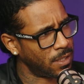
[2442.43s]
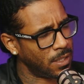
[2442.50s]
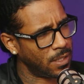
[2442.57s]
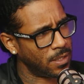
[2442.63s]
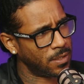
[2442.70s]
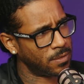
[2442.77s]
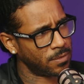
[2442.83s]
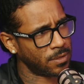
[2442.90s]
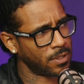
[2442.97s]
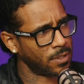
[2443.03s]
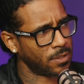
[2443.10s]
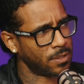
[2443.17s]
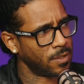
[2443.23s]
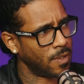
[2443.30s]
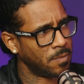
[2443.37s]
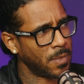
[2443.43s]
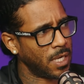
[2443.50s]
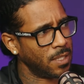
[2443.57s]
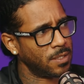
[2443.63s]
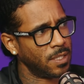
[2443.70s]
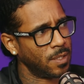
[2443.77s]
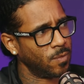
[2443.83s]
I don't think so. I'm not
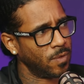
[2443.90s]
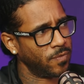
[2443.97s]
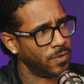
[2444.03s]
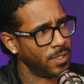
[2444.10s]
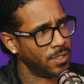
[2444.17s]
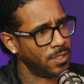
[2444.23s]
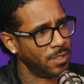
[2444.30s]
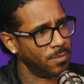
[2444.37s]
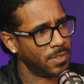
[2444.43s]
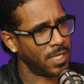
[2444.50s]
a take one. For the I'm team not a